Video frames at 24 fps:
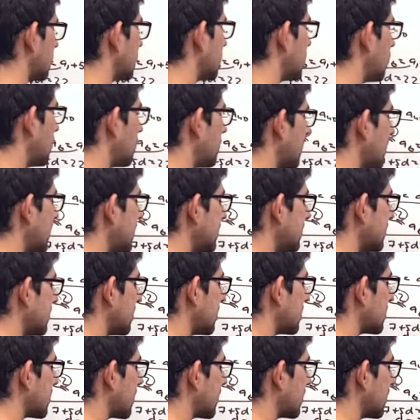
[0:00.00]
of
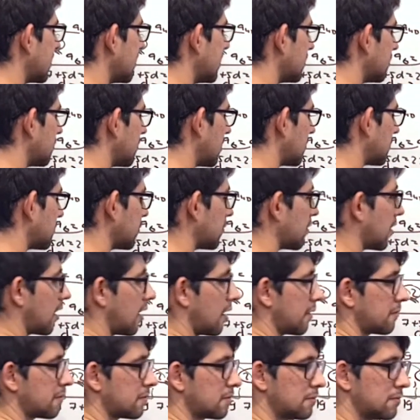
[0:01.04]
A6 and A12 do you
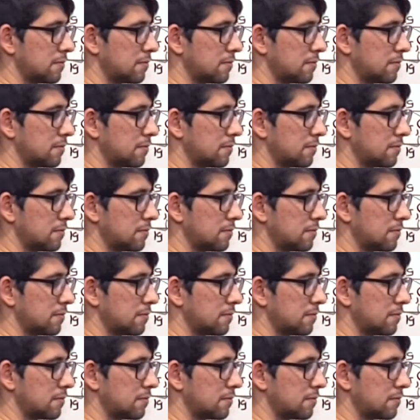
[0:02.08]
have?